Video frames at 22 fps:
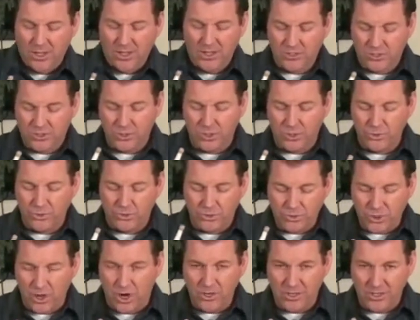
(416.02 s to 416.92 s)
So you
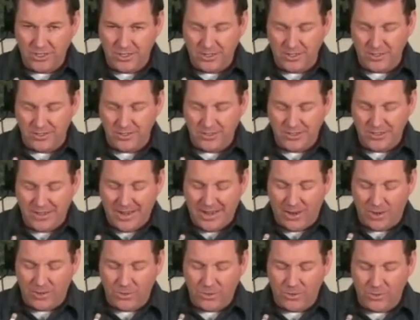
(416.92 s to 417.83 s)
start here.
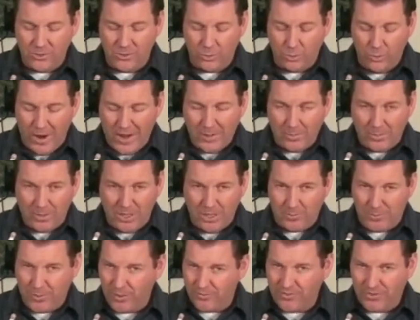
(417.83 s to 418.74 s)
Now, the way to play
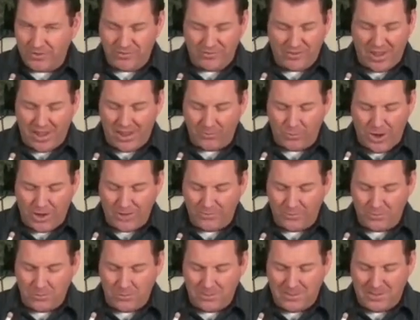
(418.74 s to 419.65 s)
a perfect flam right
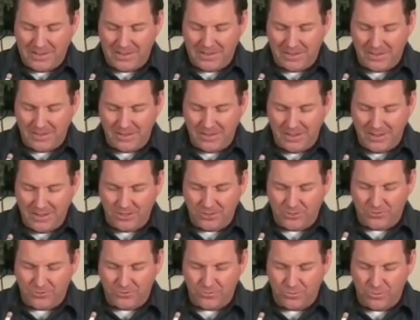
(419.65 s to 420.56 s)
from the beginning
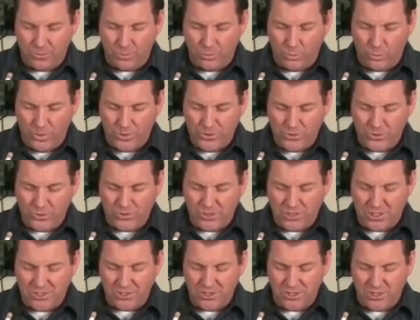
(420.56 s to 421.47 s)
is with your
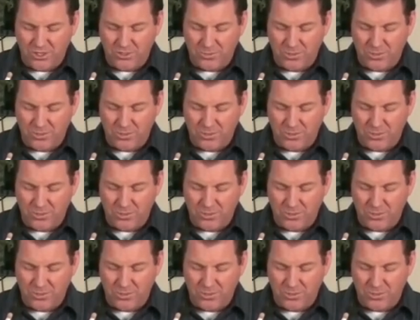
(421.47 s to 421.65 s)
sticks in this